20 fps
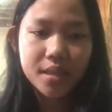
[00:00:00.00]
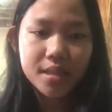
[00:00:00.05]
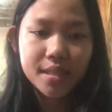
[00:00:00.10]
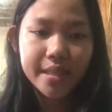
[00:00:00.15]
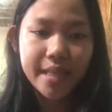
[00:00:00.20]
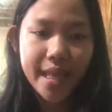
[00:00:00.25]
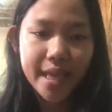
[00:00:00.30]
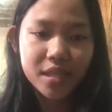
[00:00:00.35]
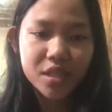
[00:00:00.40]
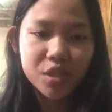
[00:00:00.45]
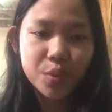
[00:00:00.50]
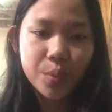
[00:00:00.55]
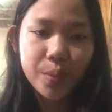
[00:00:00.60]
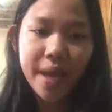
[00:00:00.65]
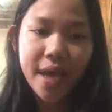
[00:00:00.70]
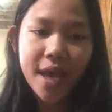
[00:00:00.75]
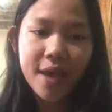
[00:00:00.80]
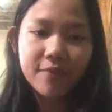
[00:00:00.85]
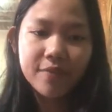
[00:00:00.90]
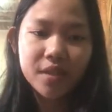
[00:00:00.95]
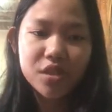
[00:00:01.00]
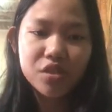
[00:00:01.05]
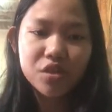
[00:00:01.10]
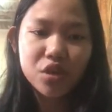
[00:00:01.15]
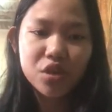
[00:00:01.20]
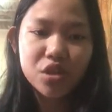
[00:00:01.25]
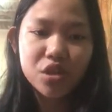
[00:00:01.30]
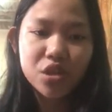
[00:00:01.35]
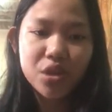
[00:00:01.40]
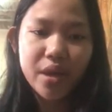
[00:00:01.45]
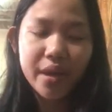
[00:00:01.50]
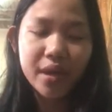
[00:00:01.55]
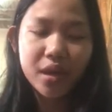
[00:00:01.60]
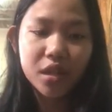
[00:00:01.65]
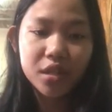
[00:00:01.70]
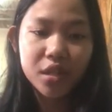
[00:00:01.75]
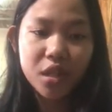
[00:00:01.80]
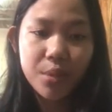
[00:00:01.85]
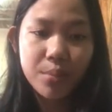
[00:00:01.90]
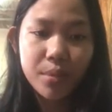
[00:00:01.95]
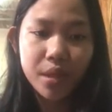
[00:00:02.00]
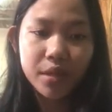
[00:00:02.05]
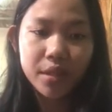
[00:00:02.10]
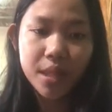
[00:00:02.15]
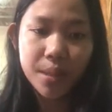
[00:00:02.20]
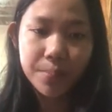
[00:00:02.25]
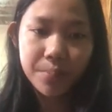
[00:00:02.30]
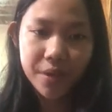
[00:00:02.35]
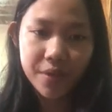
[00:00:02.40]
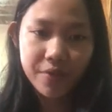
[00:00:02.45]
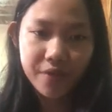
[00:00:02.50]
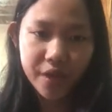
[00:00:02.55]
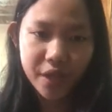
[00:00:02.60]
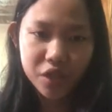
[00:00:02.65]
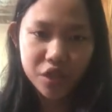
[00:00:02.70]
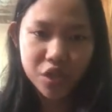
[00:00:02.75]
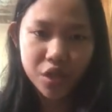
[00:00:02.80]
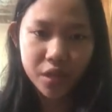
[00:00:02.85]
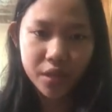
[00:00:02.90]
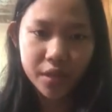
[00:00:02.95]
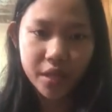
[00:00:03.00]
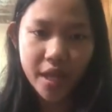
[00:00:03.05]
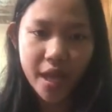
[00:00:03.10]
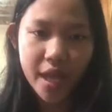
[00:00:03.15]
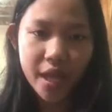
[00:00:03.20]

Next, we have the socio-economic deprivation.